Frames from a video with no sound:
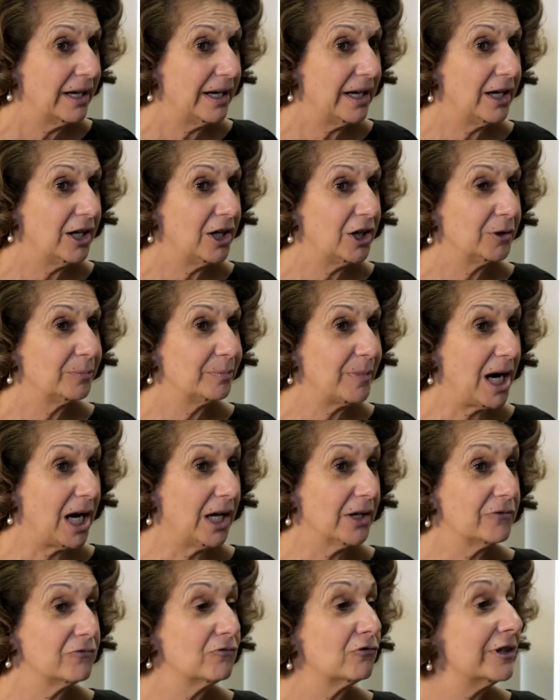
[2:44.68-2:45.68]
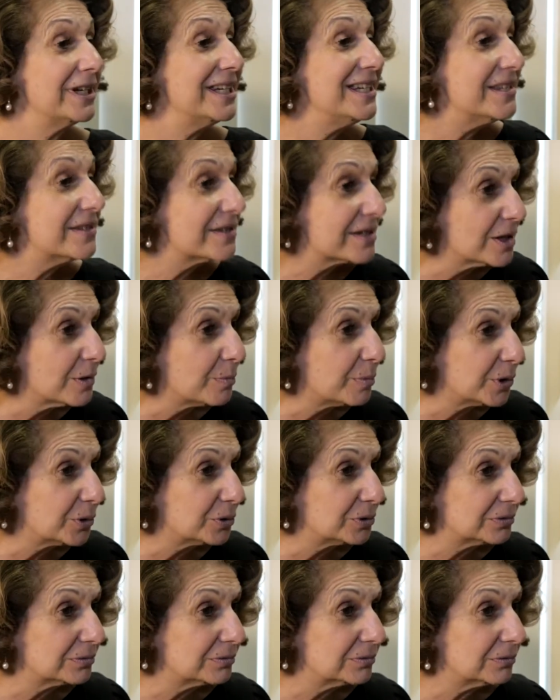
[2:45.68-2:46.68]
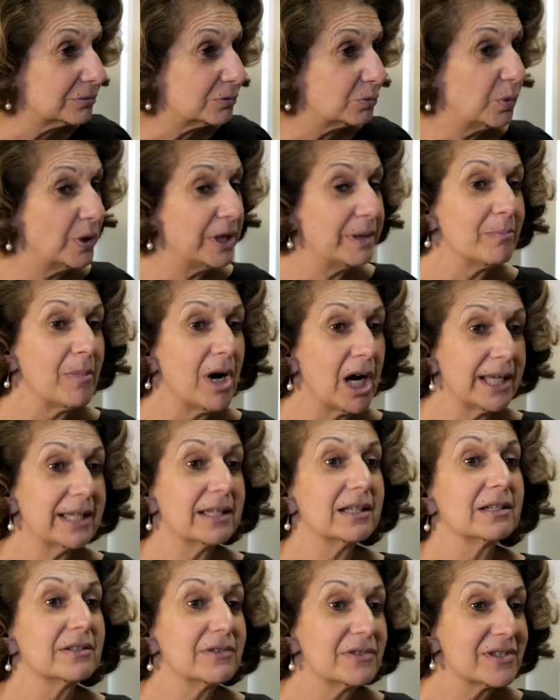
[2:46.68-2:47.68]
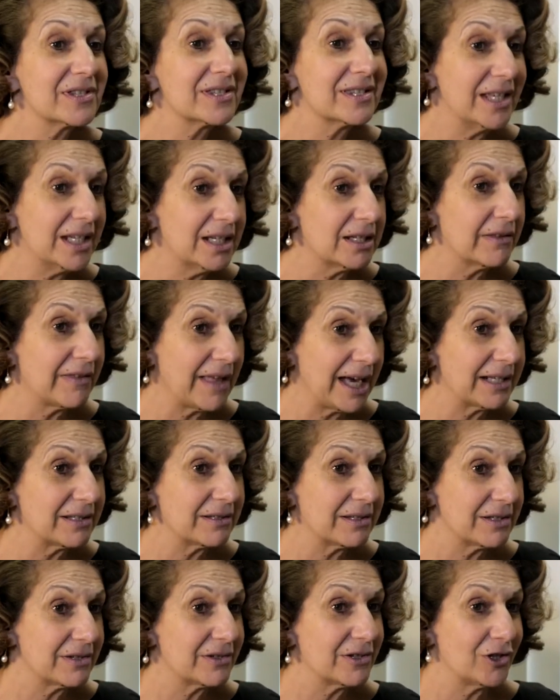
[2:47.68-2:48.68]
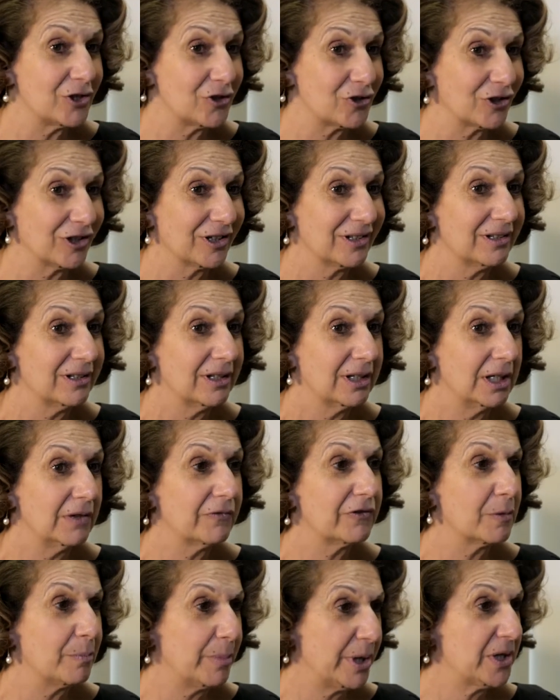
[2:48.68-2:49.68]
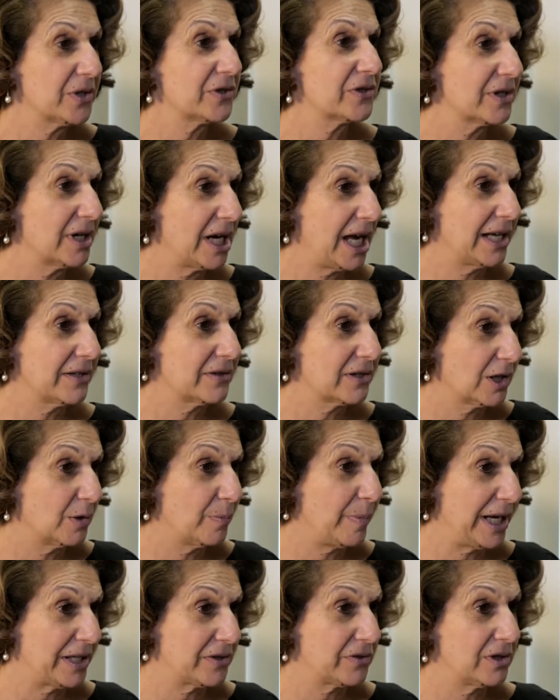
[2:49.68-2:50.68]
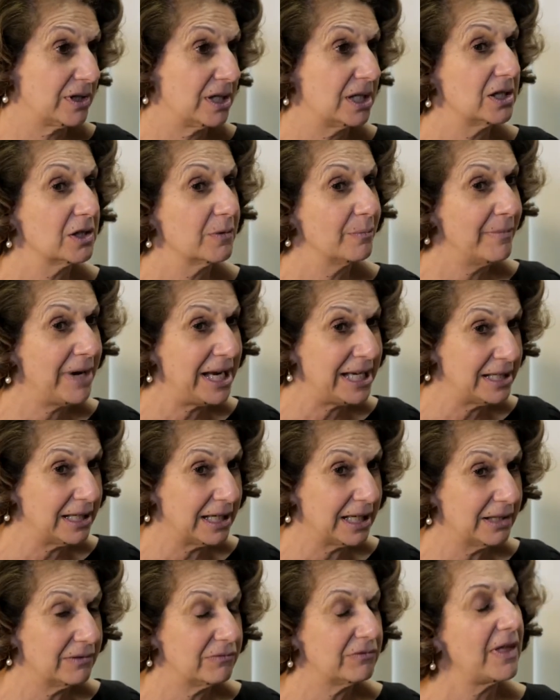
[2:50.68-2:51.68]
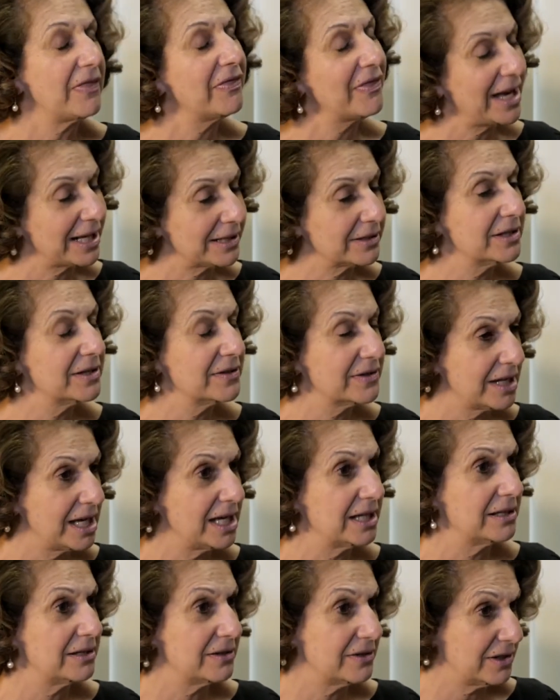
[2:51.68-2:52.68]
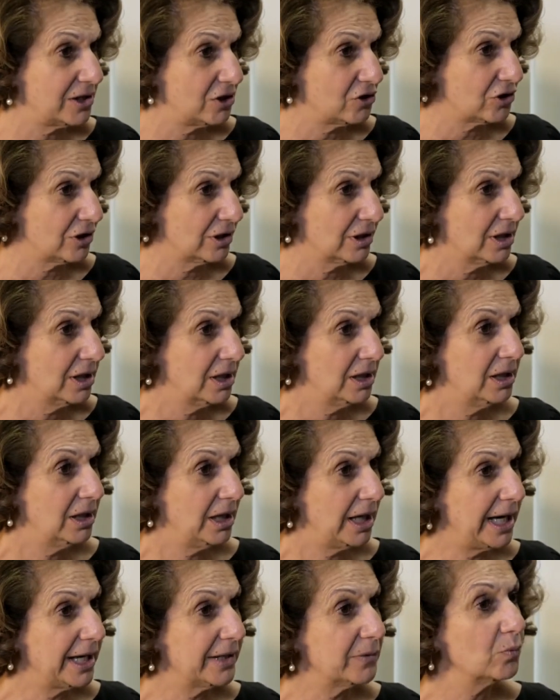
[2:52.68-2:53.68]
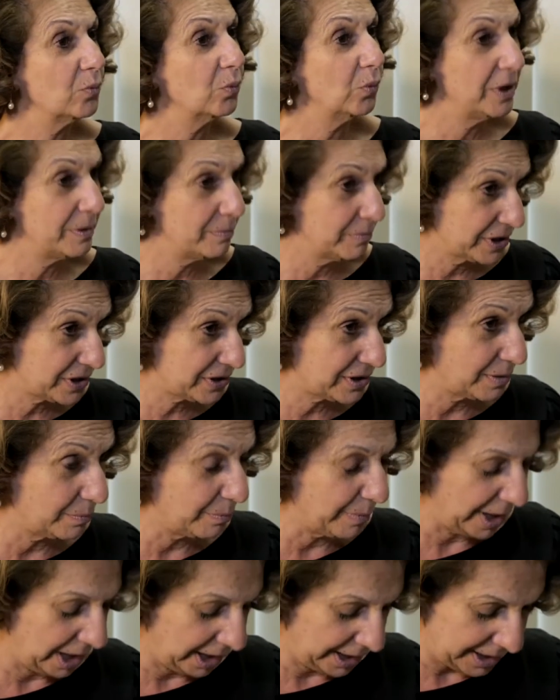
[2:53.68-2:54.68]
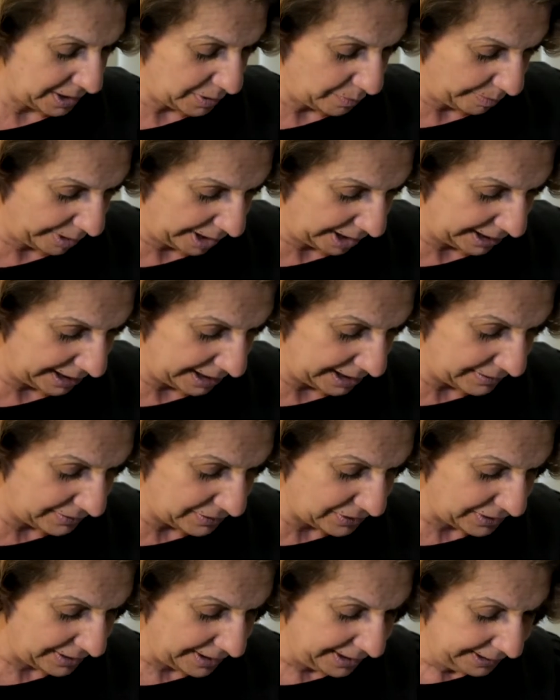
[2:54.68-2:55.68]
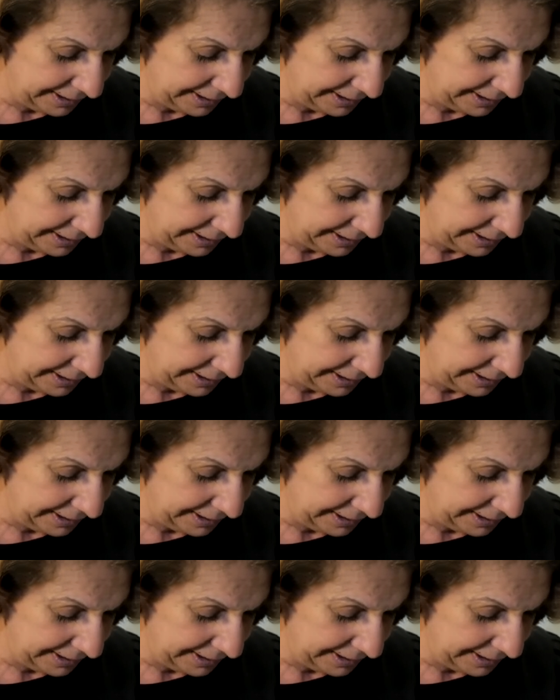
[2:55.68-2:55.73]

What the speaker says: unreasonable we might consider that decision, if the person has capacity to make it, then that is their decision and we must abide by it.